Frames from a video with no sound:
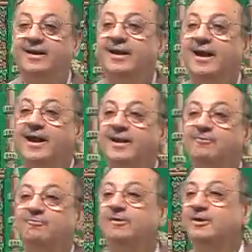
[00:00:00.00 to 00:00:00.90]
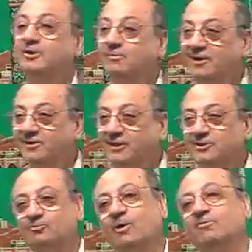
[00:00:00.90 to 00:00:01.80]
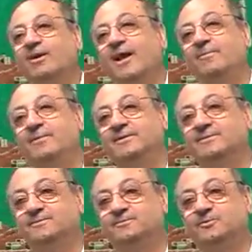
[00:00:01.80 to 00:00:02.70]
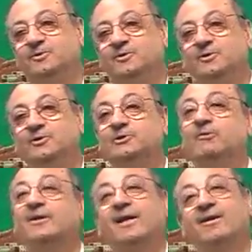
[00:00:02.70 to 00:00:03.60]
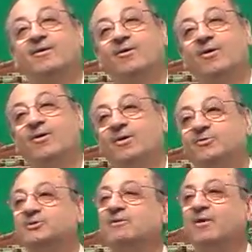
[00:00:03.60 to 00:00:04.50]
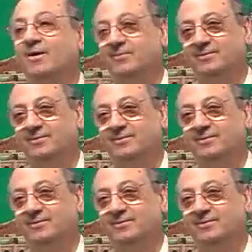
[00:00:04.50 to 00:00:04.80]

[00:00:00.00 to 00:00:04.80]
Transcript: And when you will teach, what will happen? You will get a lot of sawab.